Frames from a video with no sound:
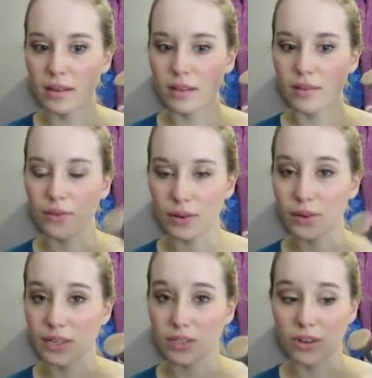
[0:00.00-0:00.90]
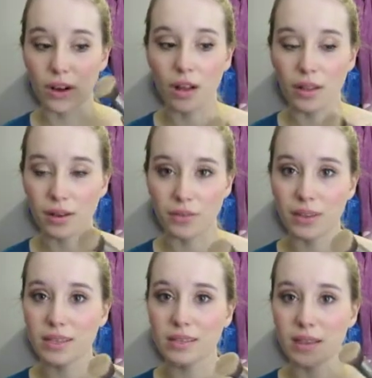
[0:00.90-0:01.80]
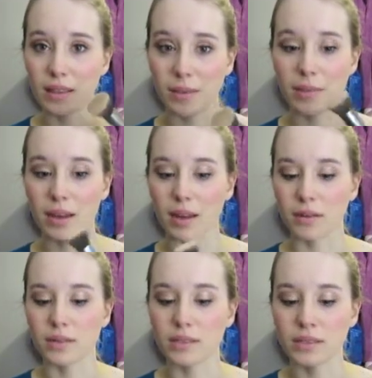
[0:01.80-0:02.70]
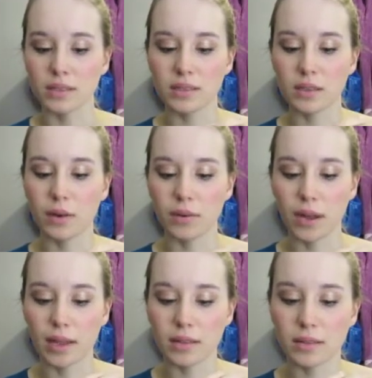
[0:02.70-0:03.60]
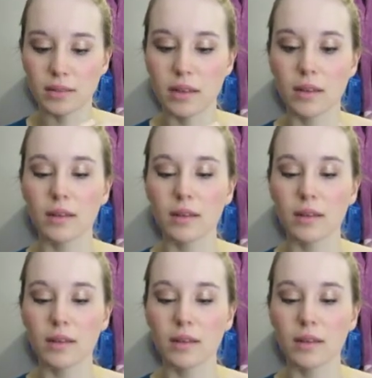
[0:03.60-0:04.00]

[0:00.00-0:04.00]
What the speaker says: the foundation all out of this, then let me know, because it's so dense.